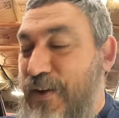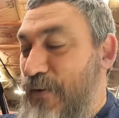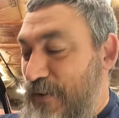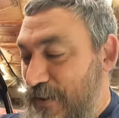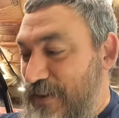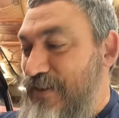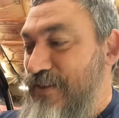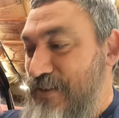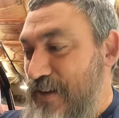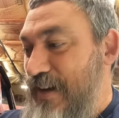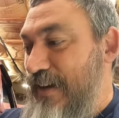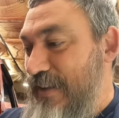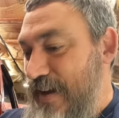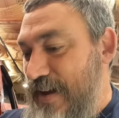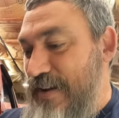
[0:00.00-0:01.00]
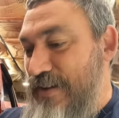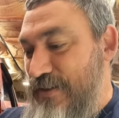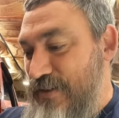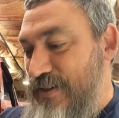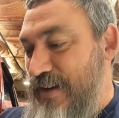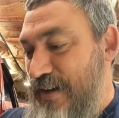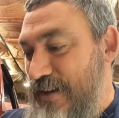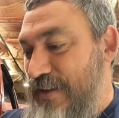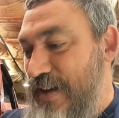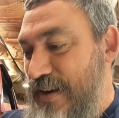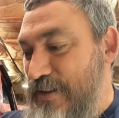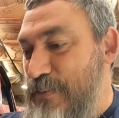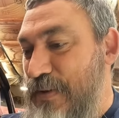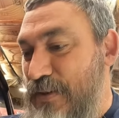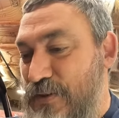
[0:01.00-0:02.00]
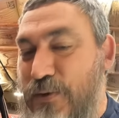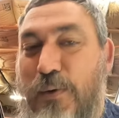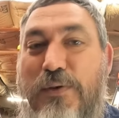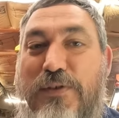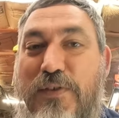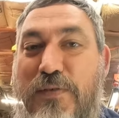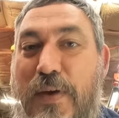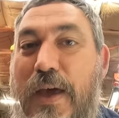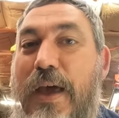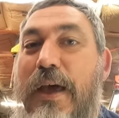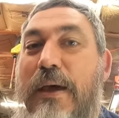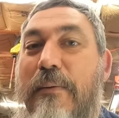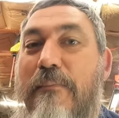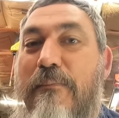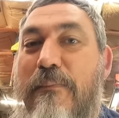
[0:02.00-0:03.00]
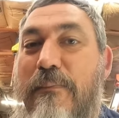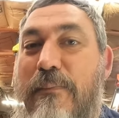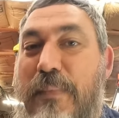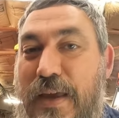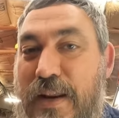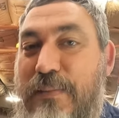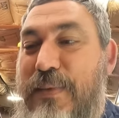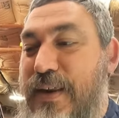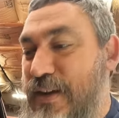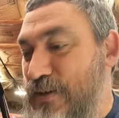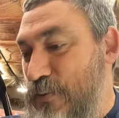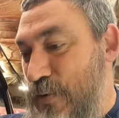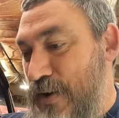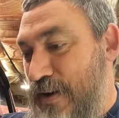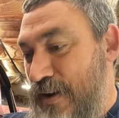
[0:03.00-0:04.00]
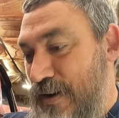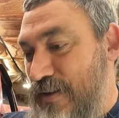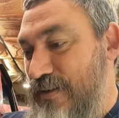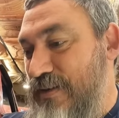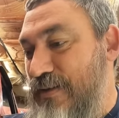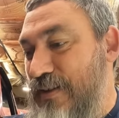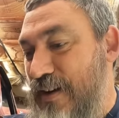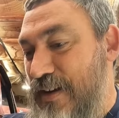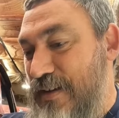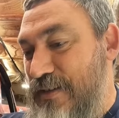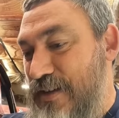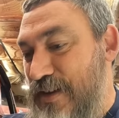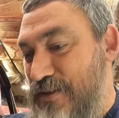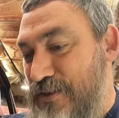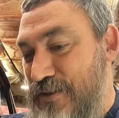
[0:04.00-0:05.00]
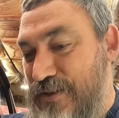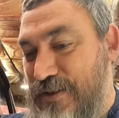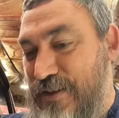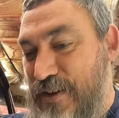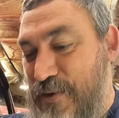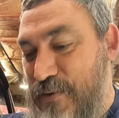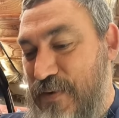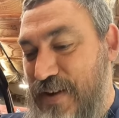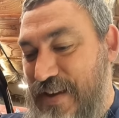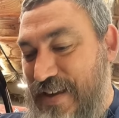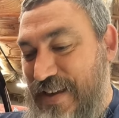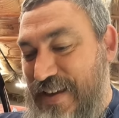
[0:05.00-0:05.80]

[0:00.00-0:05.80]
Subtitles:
though, because that has been the source of many, many swearing sessions. So